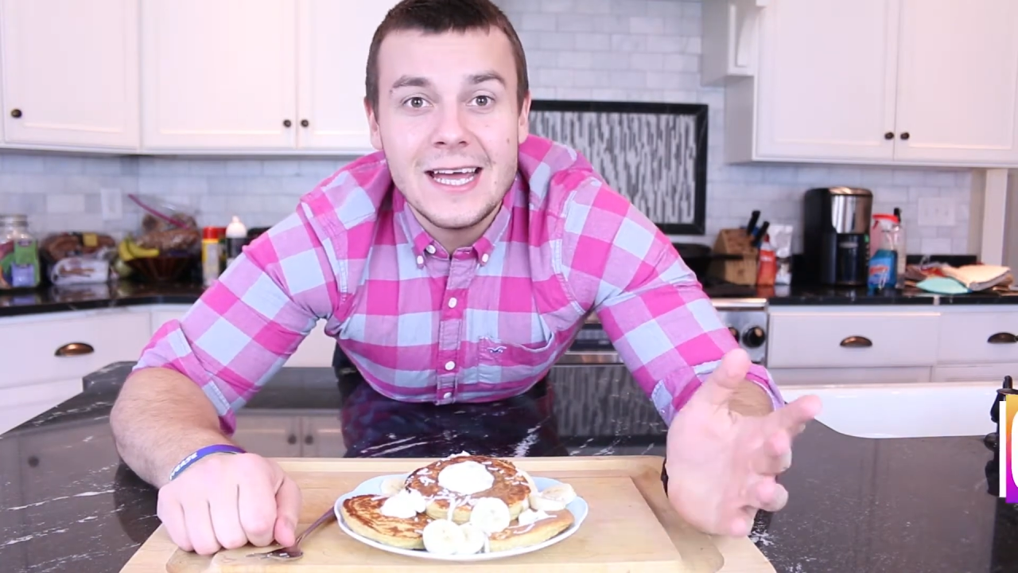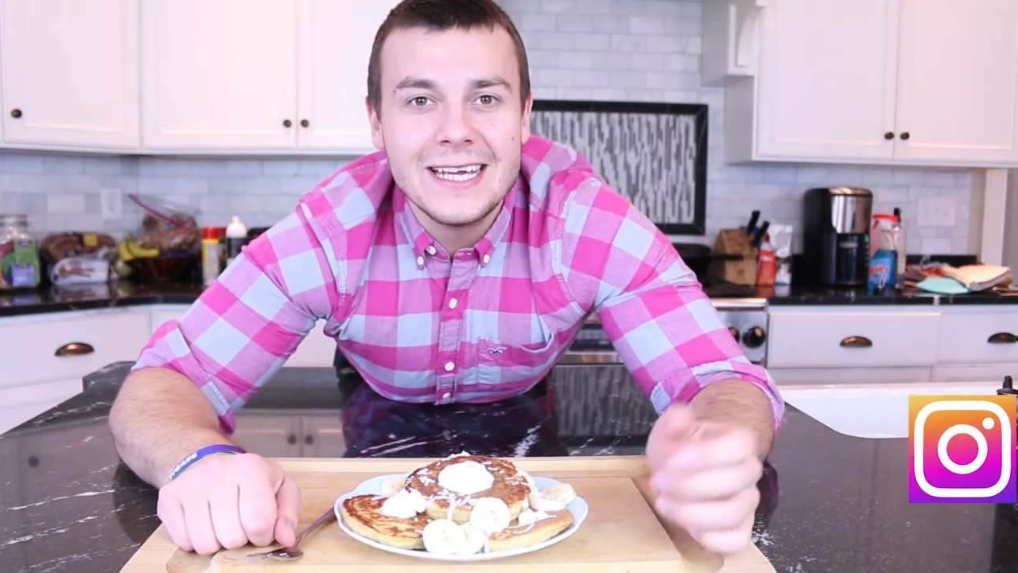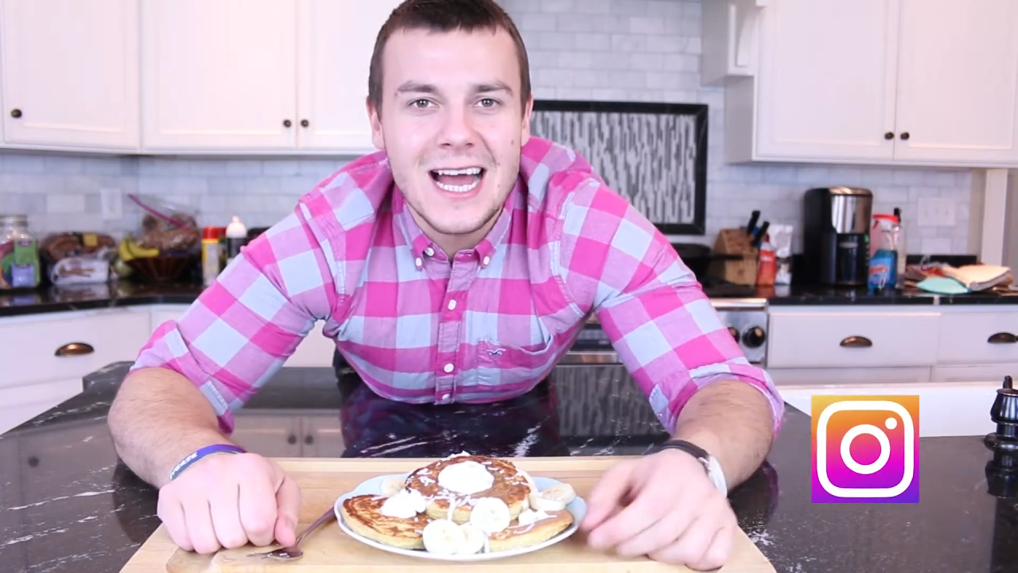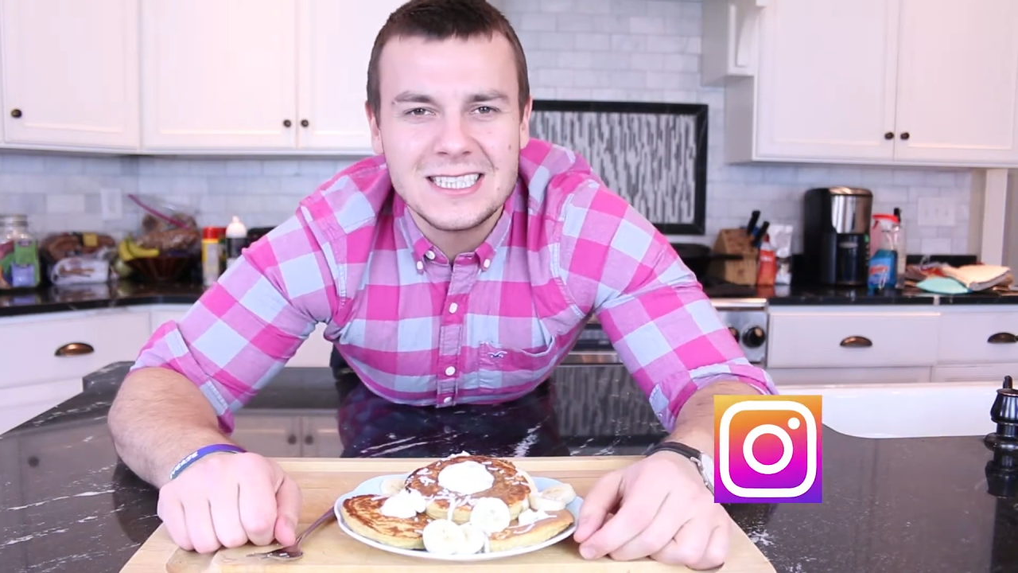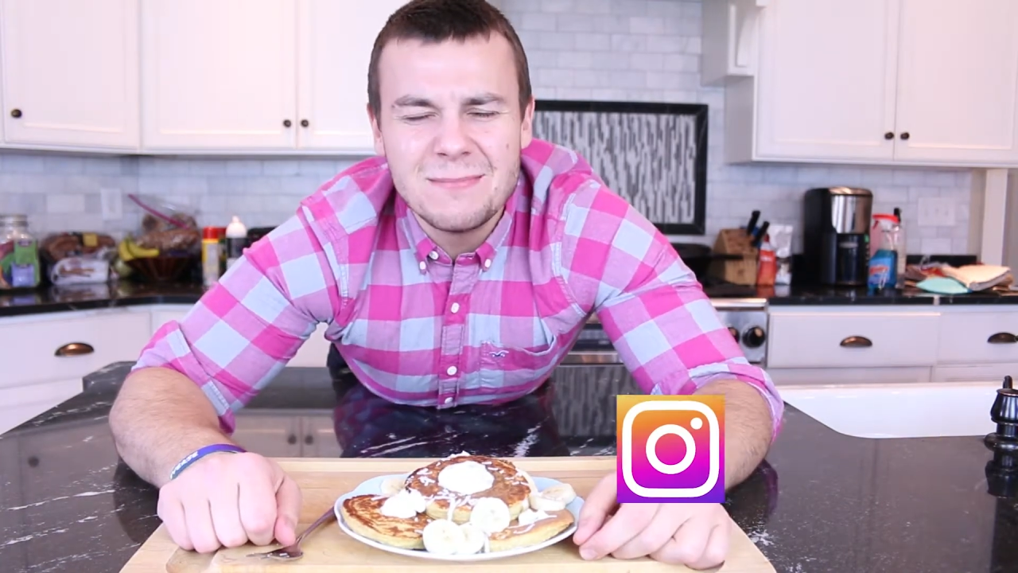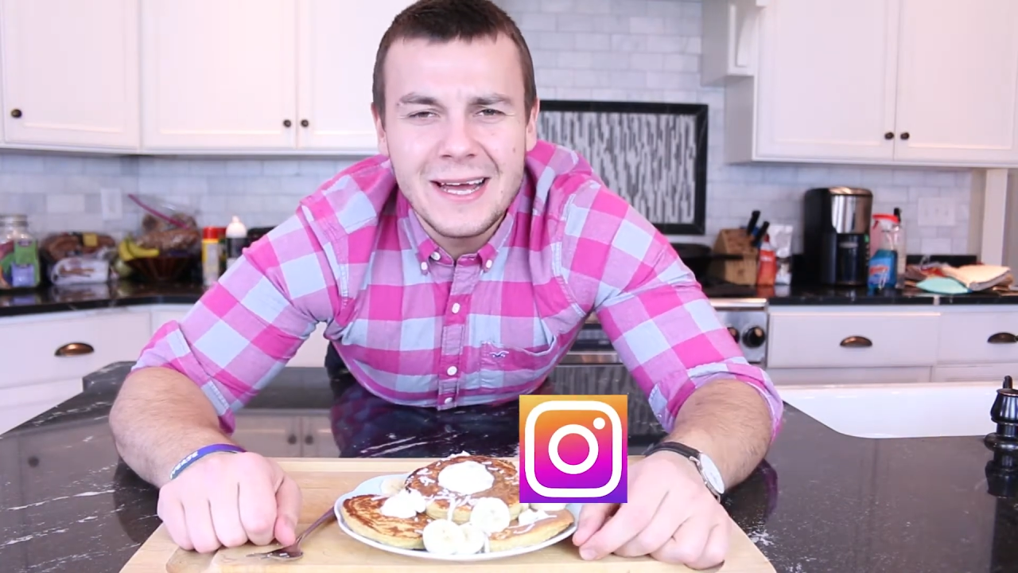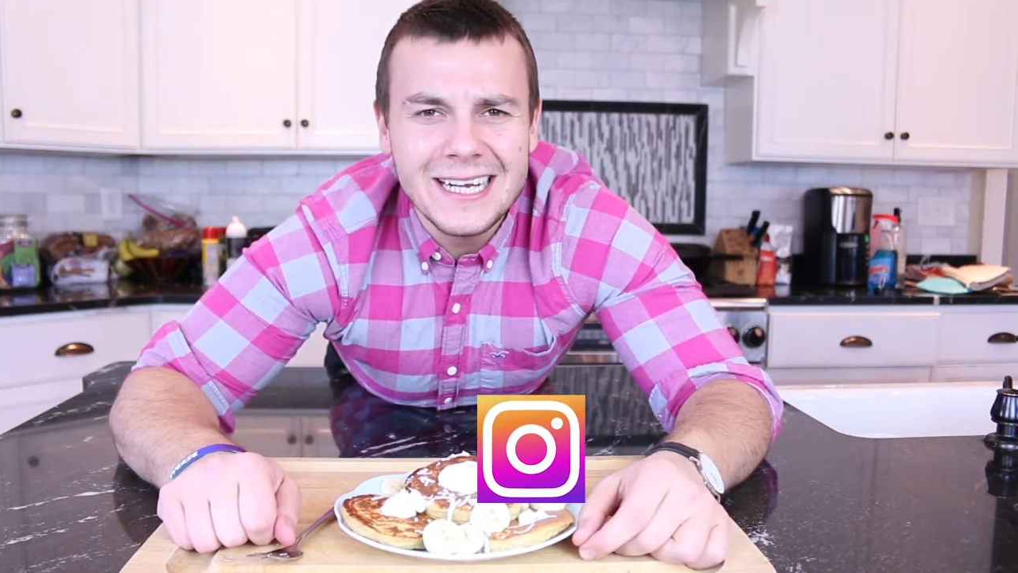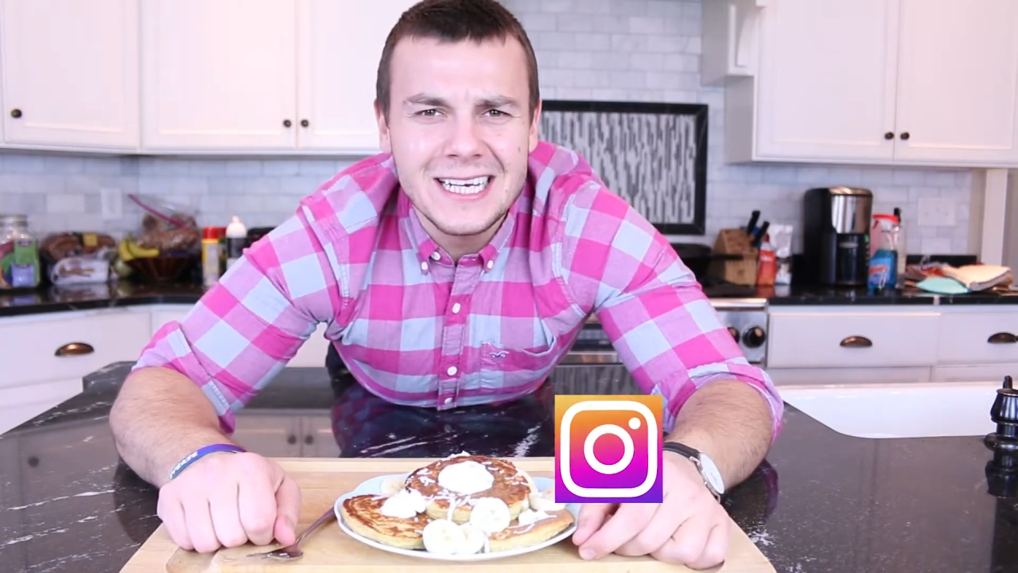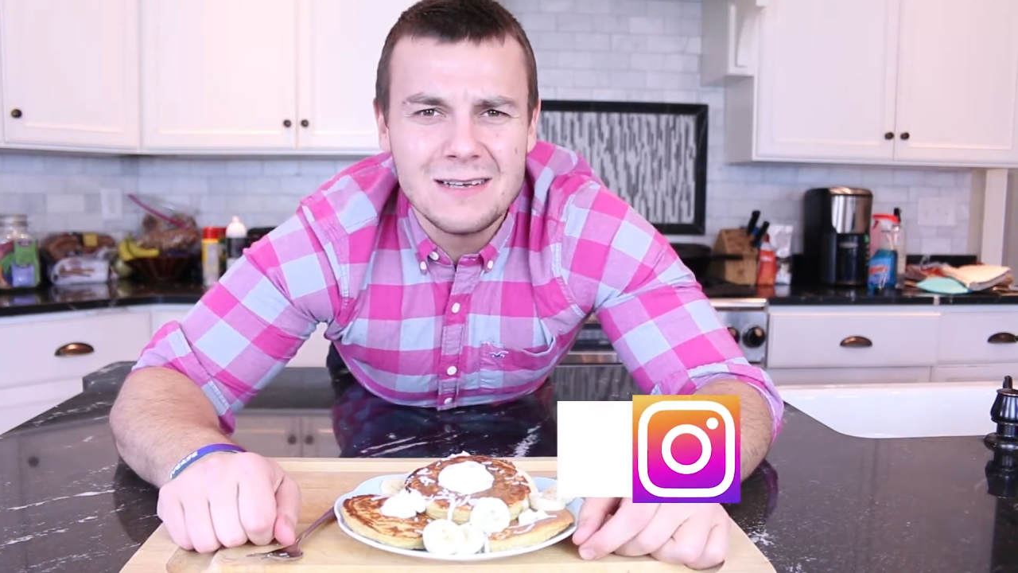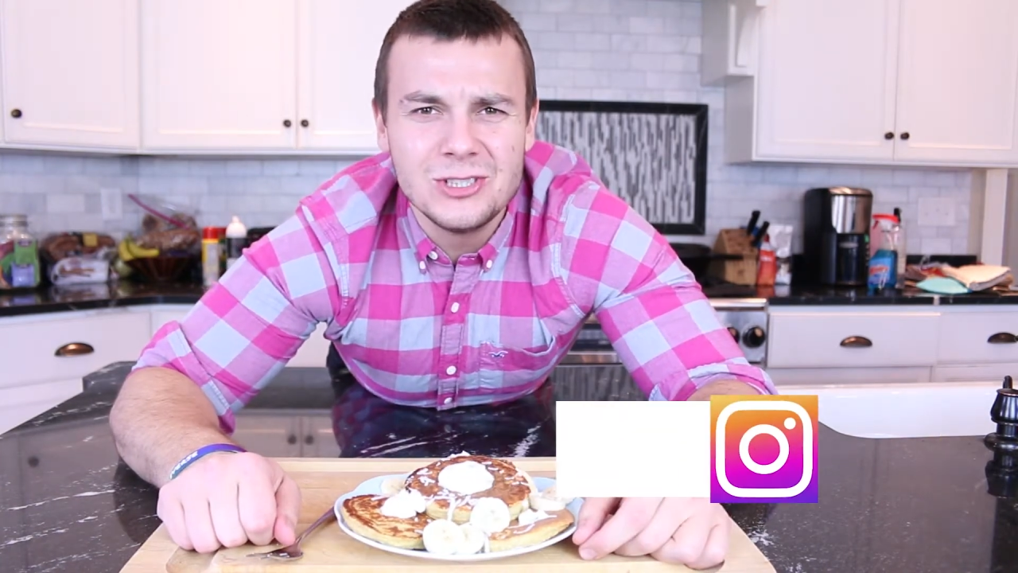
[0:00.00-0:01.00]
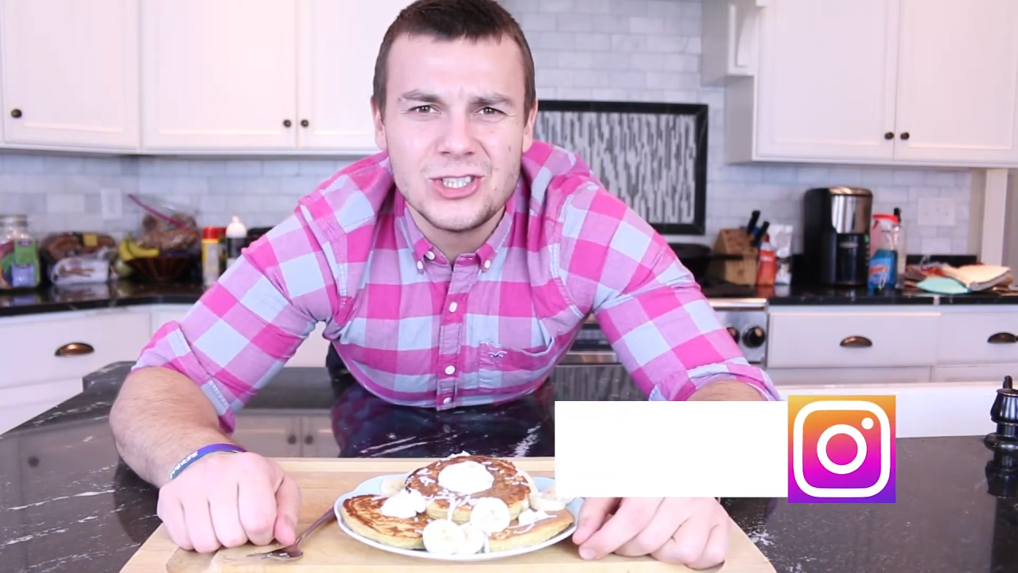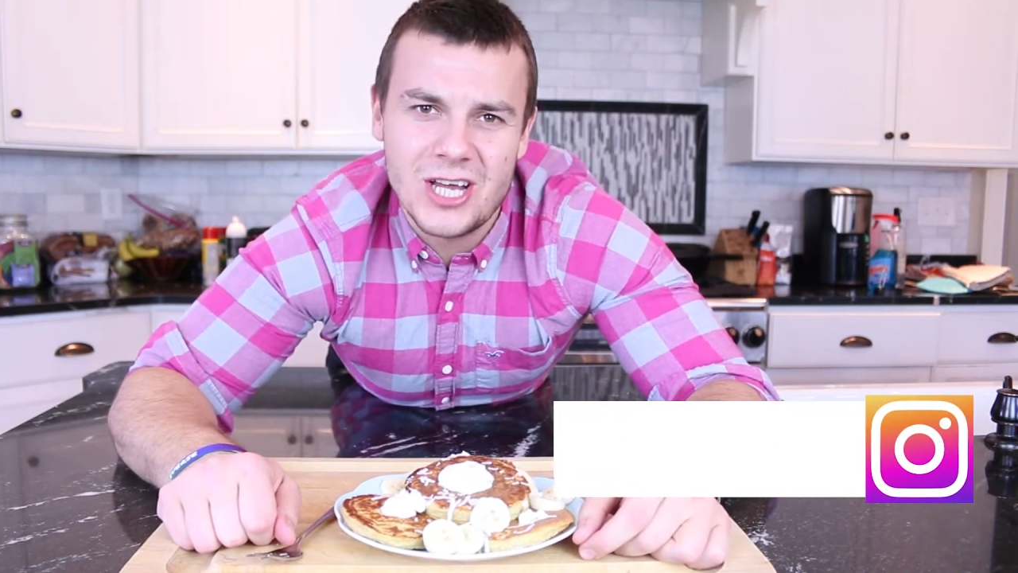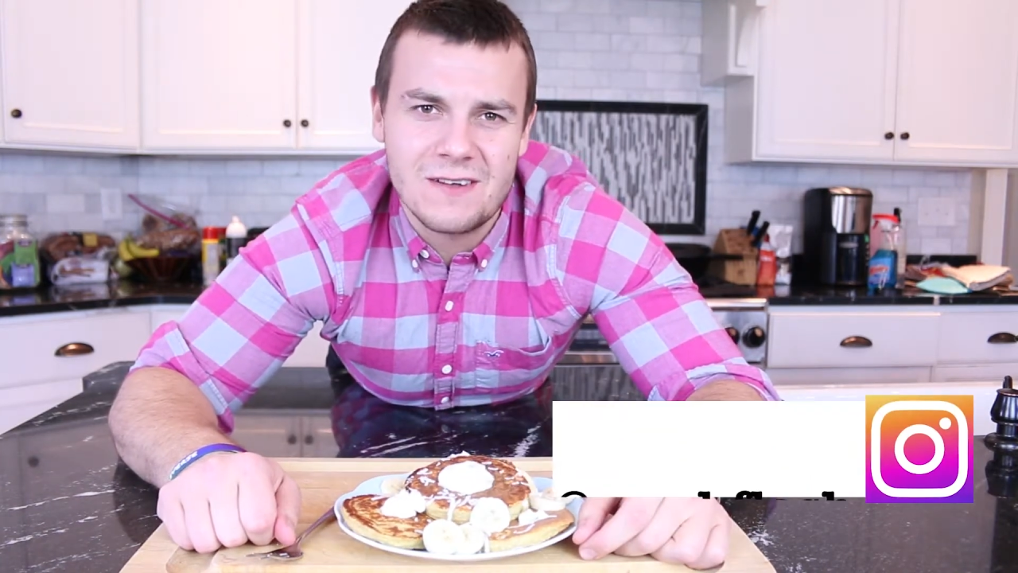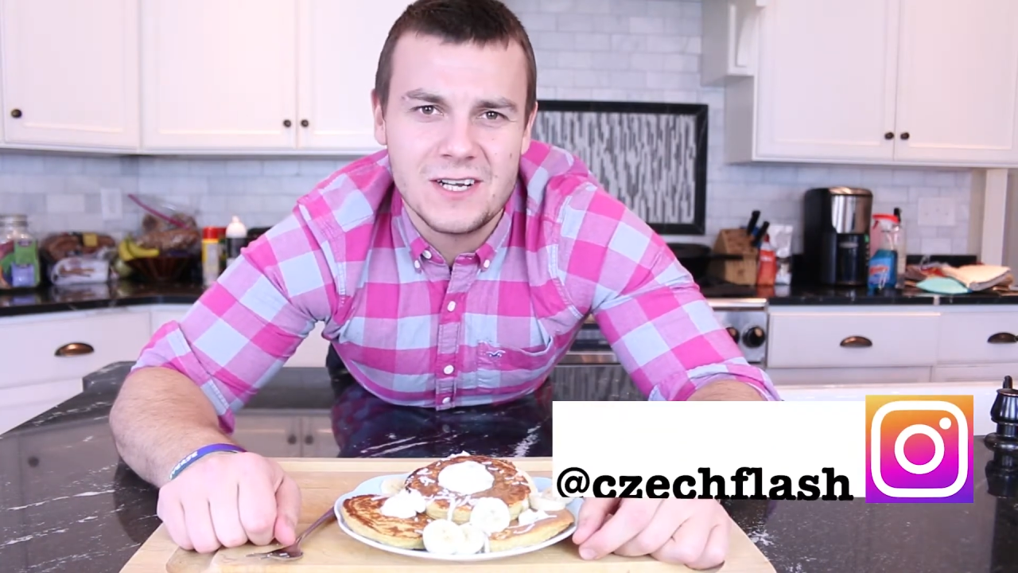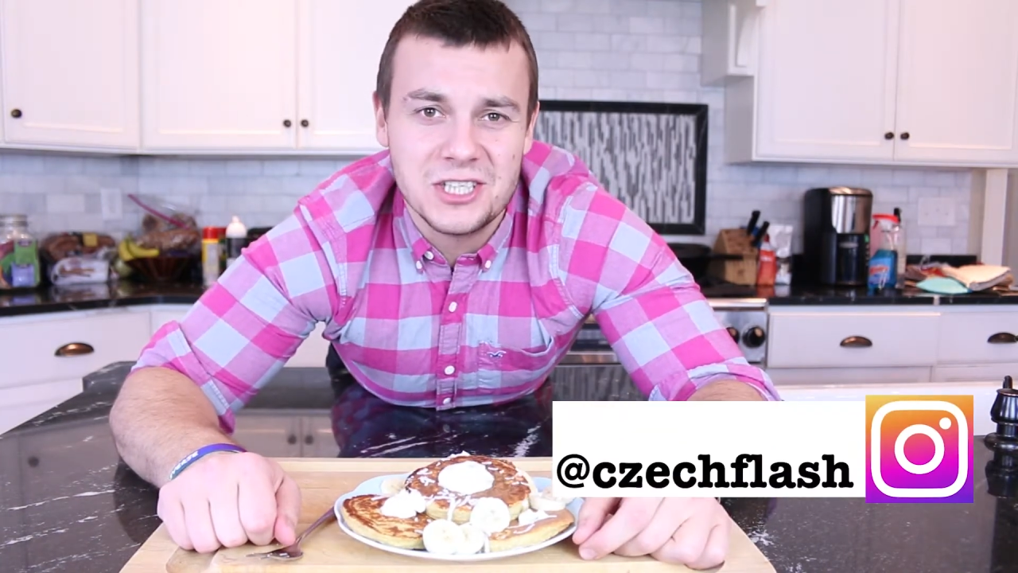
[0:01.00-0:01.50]
Hey guys, my nickname is
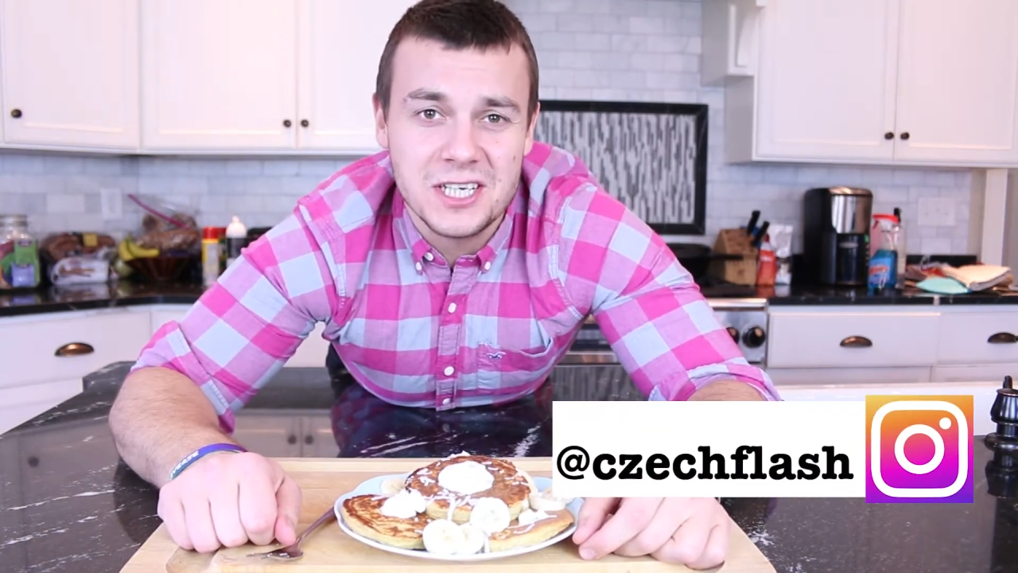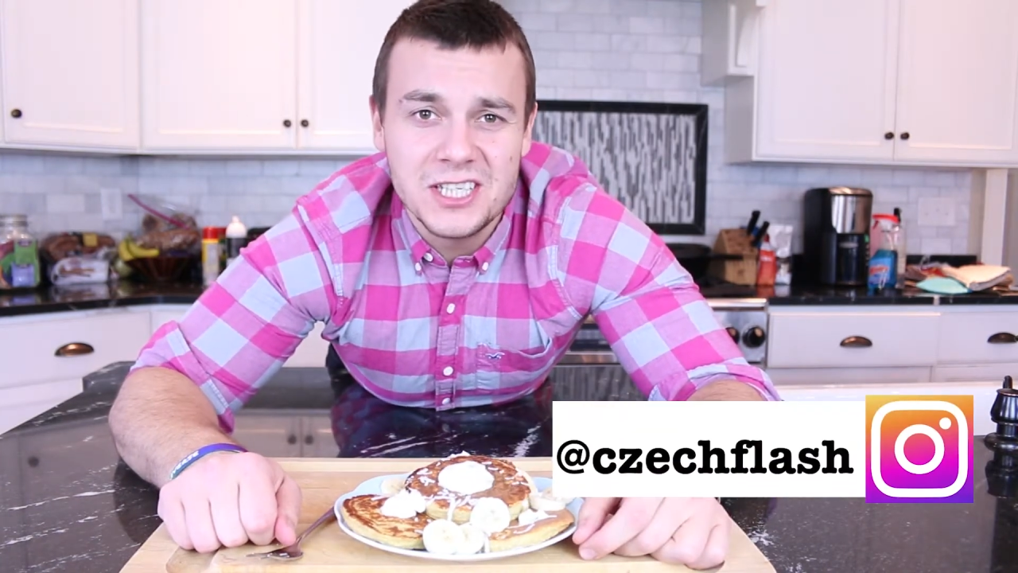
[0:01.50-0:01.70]
Czechflash